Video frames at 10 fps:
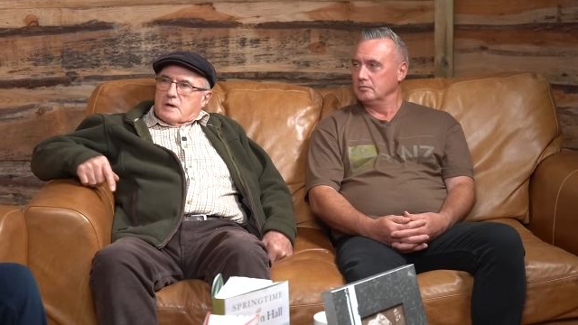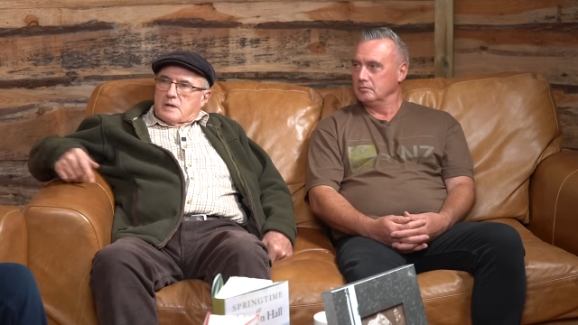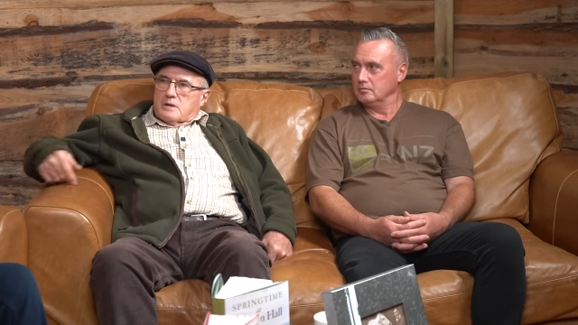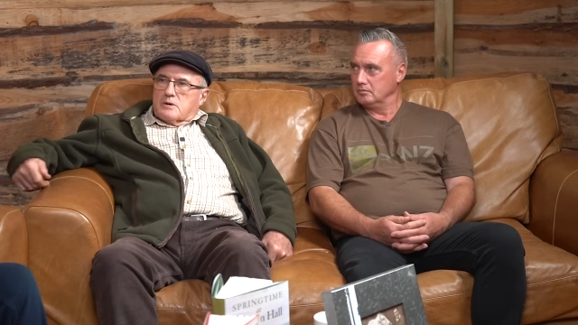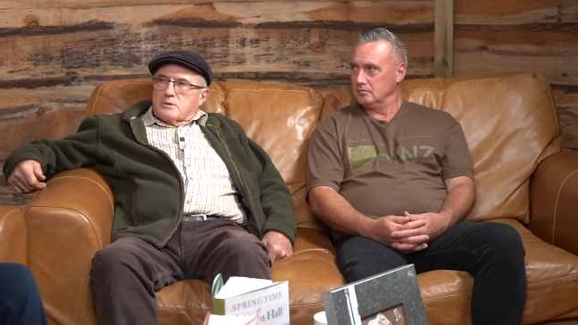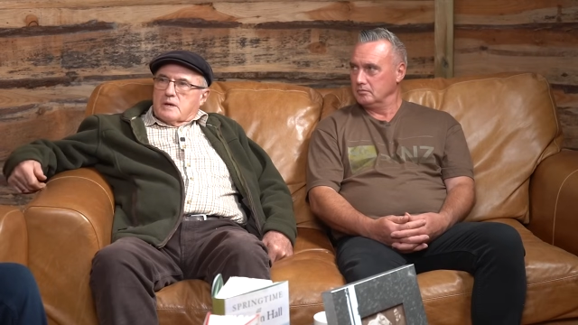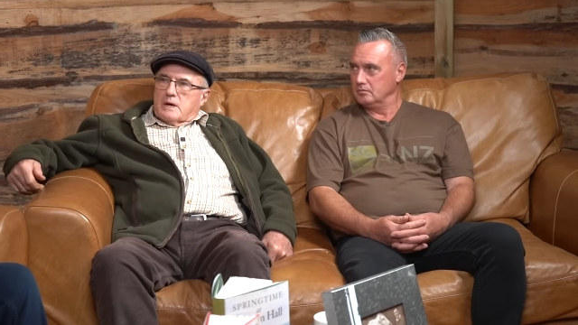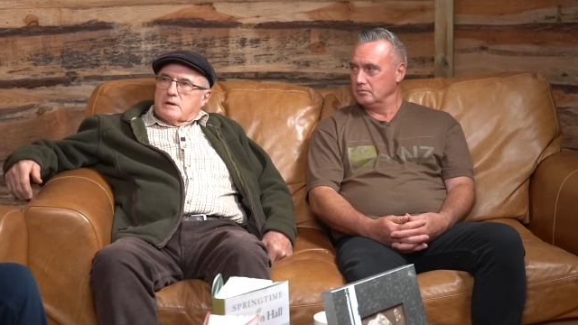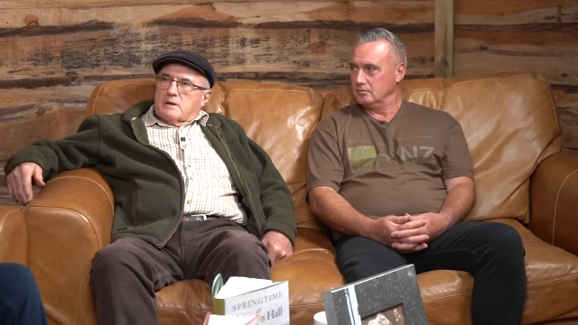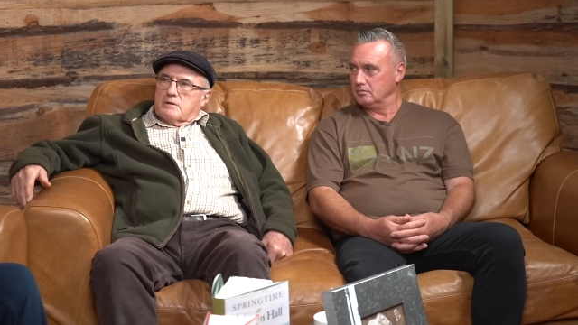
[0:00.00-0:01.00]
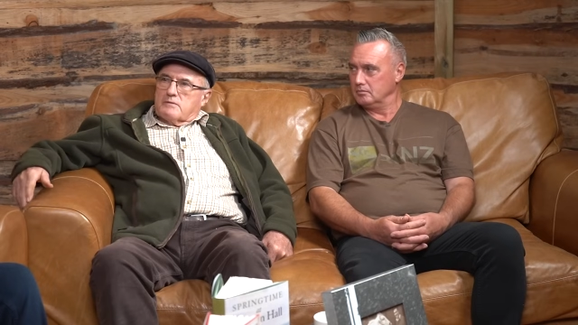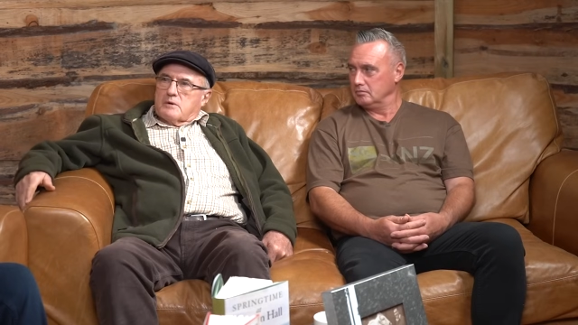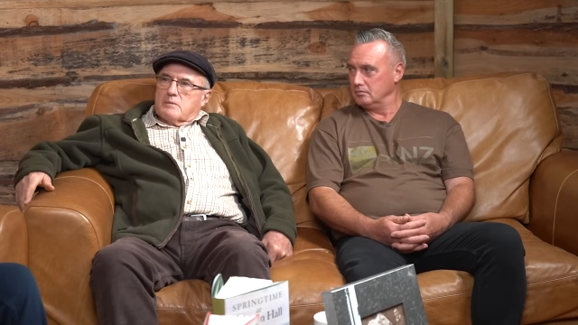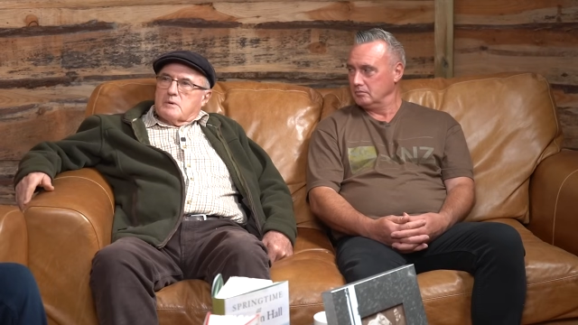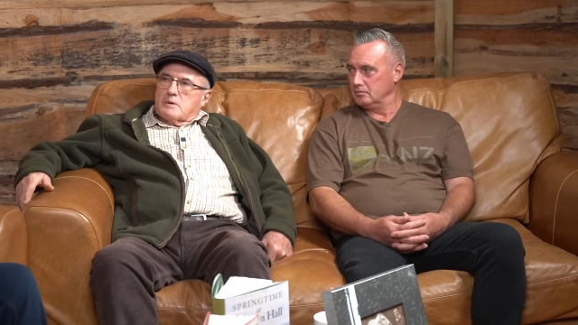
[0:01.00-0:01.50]
Speaker 1: in a good area
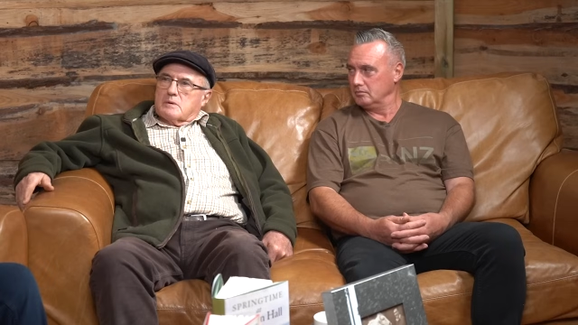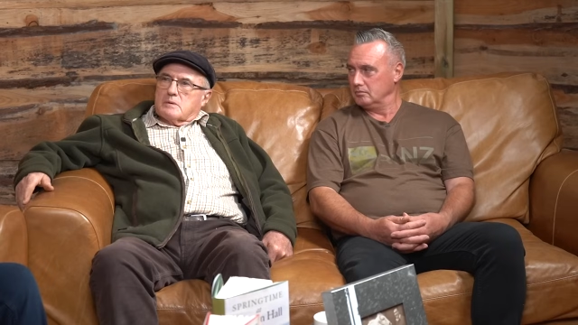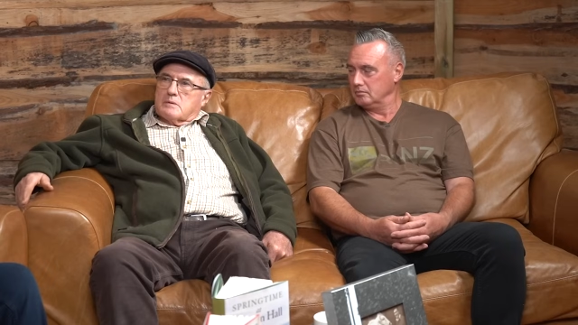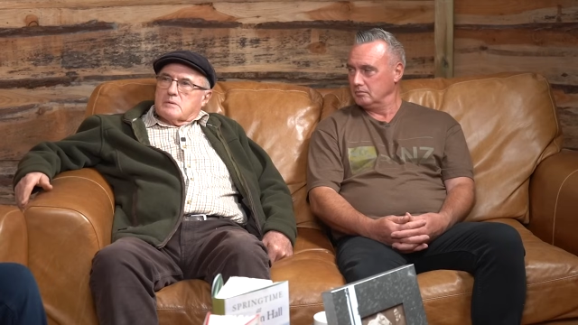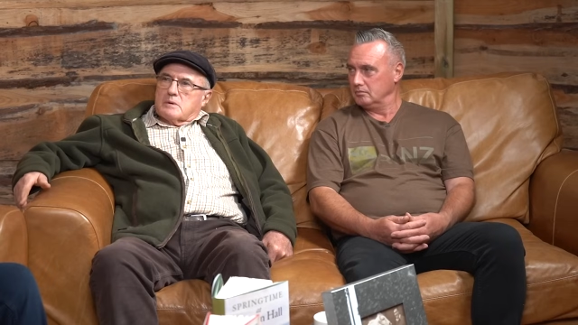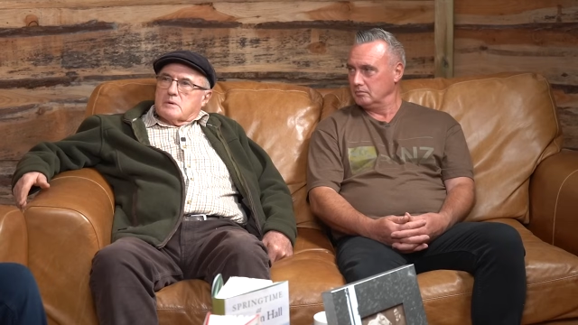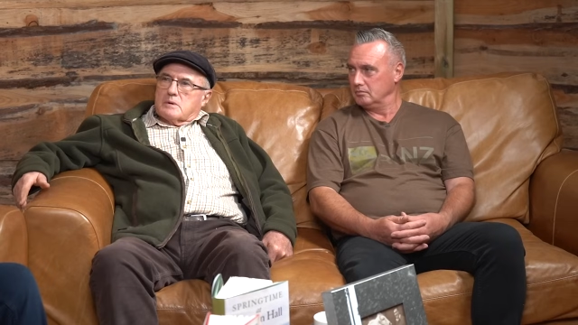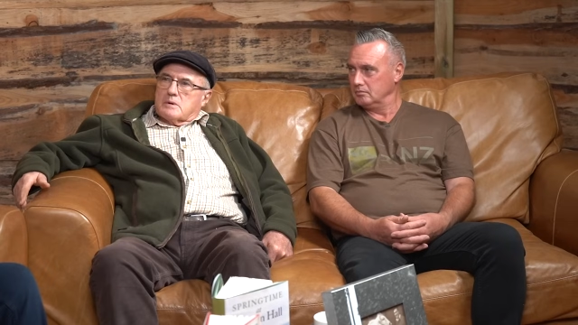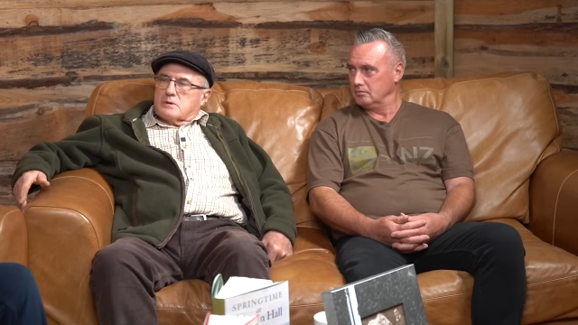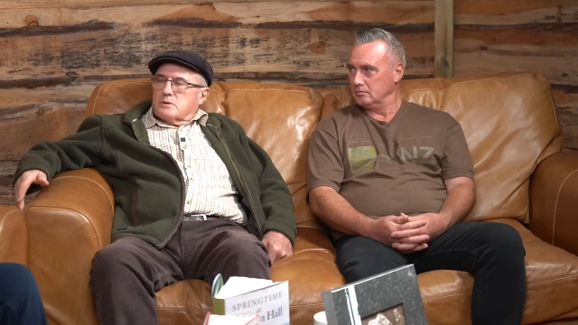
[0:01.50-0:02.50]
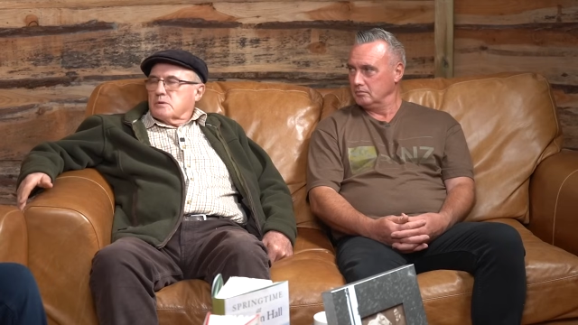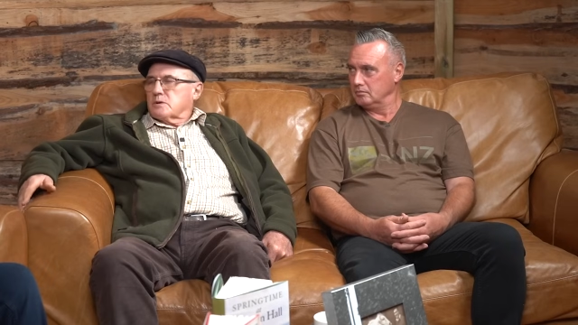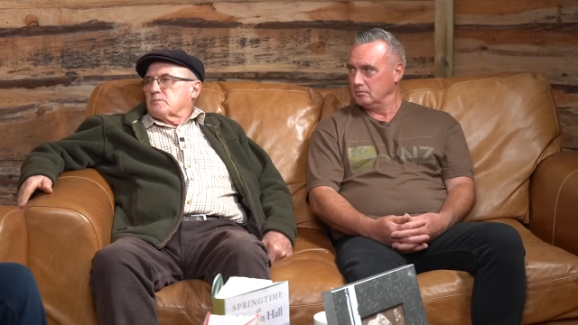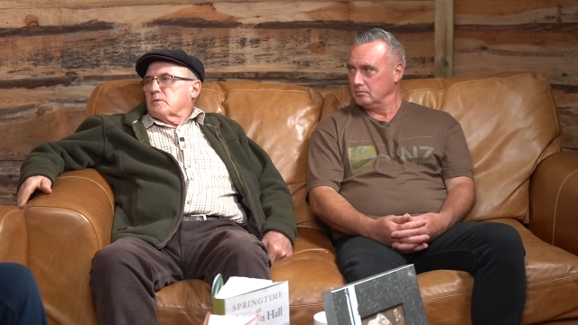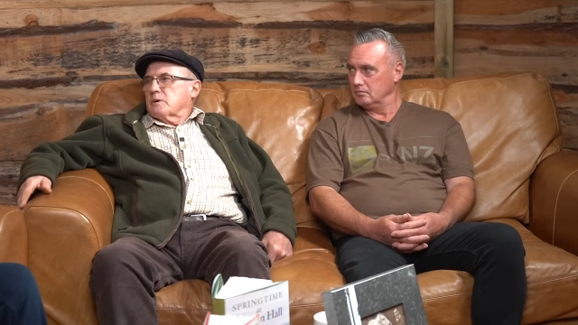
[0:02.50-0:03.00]
from a, a
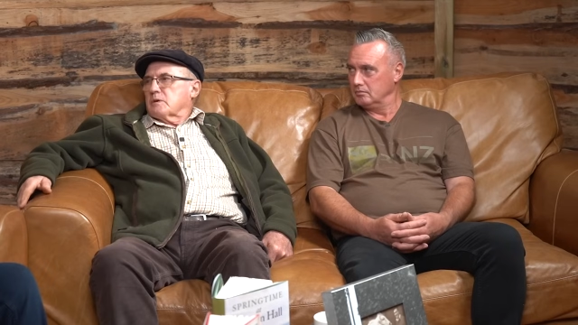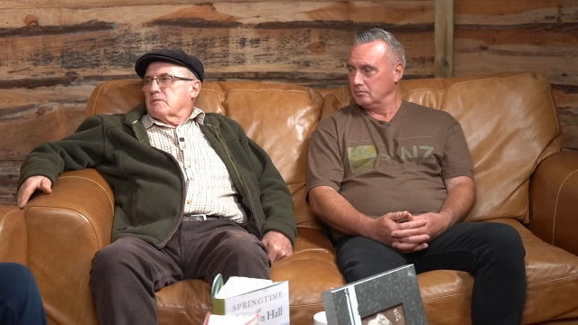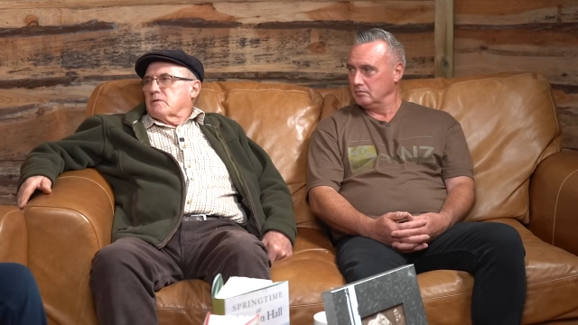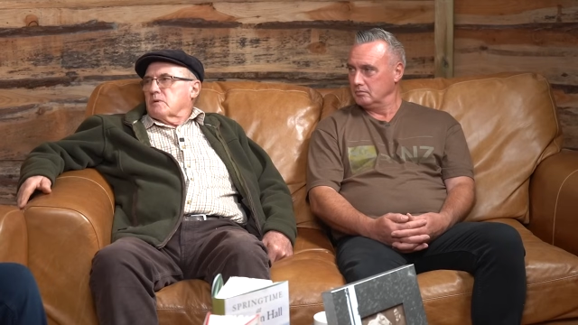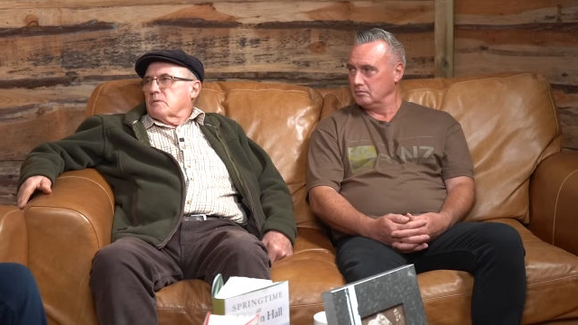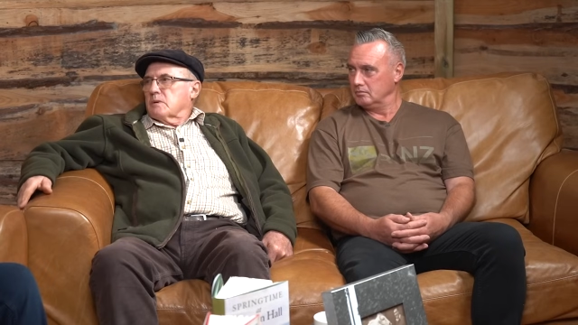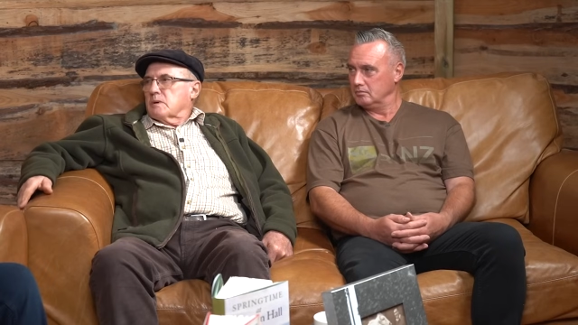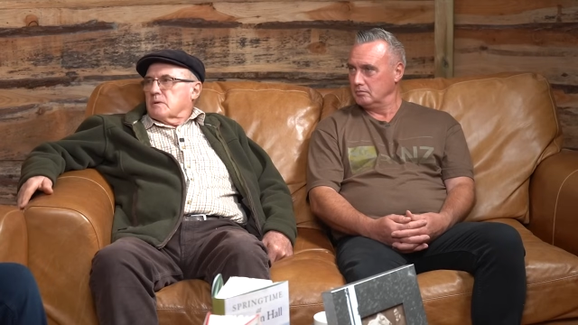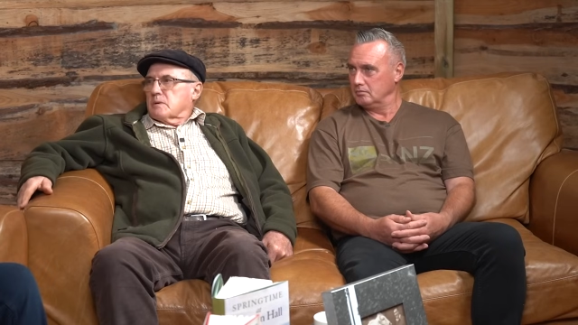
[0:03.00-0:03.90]
tourist point of view, but